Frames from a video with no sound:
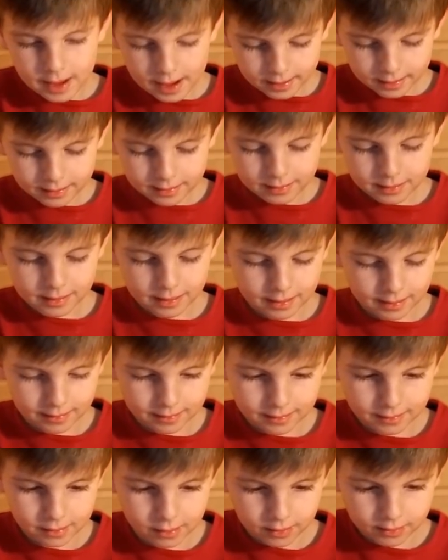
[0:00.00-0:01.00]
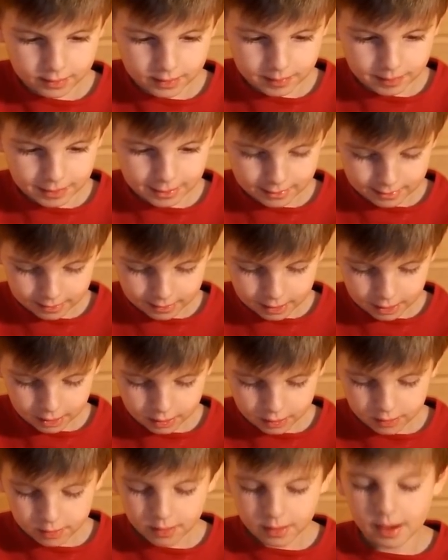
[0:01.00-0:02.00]
next it's going to be
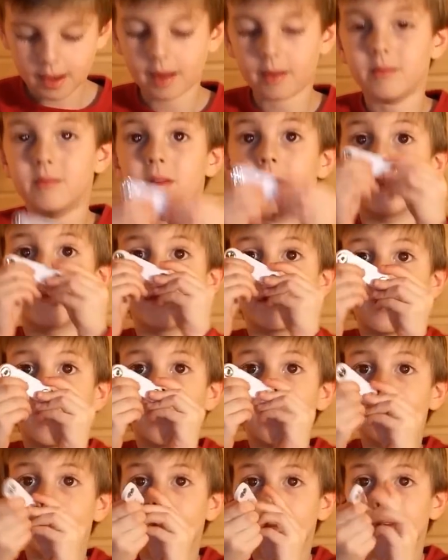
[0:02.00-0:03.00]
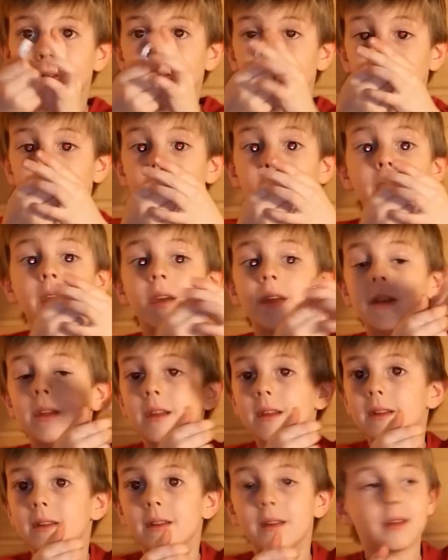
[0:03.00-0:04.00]
secure and we've got to use
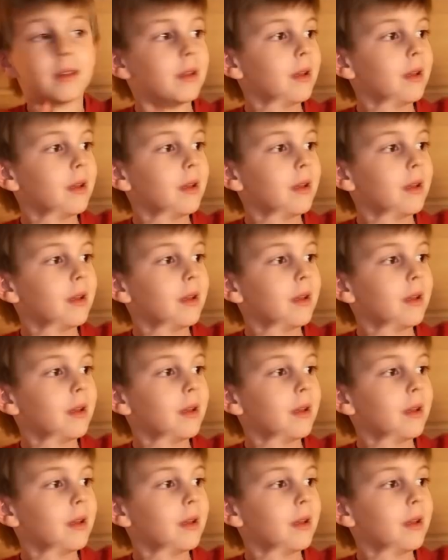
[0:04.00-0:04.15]
this